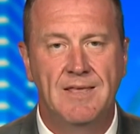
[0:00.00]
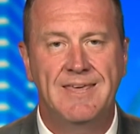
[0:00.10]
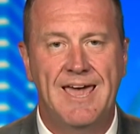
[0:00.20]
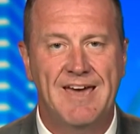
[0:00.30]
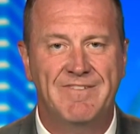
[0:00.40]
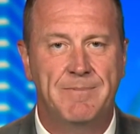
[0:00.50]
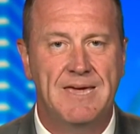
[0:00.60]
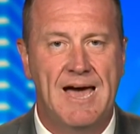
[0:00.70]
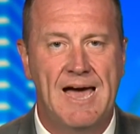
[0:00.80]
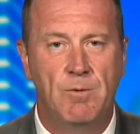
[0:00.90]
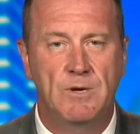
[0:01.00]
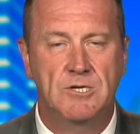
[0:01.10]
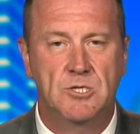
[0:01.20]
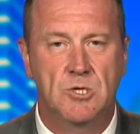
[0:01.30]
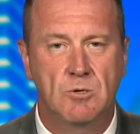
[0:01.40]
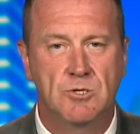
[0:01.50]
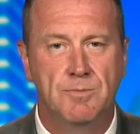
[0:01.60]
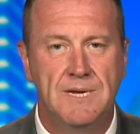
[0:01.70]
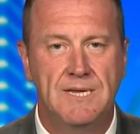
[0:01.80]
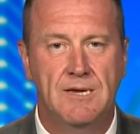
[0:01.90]
The FBI went to social
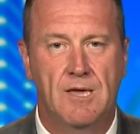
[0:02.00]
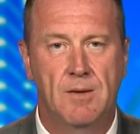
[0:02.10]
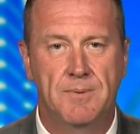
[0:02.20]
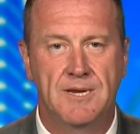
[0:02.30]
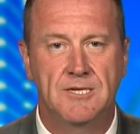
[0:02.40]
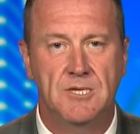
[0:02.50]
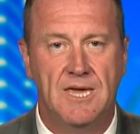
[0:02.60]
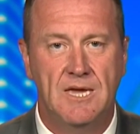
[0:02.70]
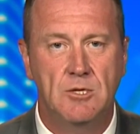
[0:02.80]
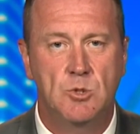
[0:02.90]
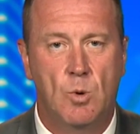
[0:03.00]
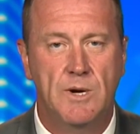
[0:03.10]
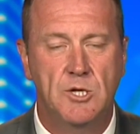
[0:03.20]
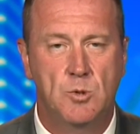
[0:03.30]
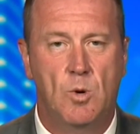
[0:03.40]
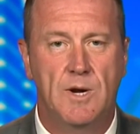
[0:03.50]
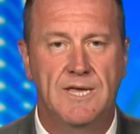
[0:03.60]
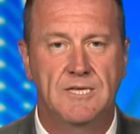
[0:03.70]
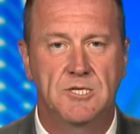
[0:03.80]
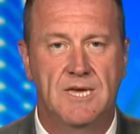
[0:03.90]
media companies in
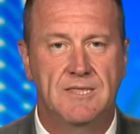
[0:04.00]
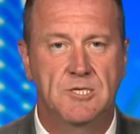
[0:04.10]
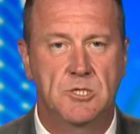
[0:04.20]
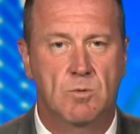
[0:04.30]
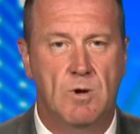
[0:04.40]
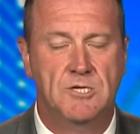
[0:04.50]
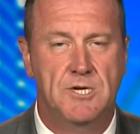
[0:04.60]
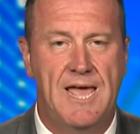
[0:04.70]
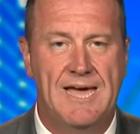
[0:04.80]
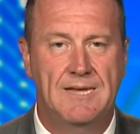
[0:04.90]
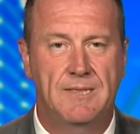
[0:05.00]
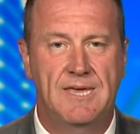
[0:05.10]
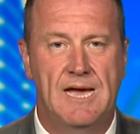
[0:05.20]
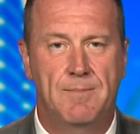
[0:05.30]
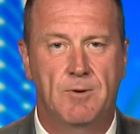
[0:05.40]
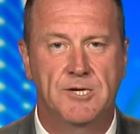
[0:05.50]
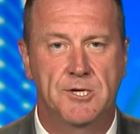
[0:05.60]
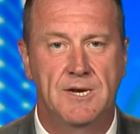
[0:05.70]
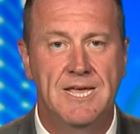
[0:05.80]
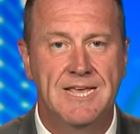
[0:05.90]
2020 and said, this is a Russian hack and leak operation.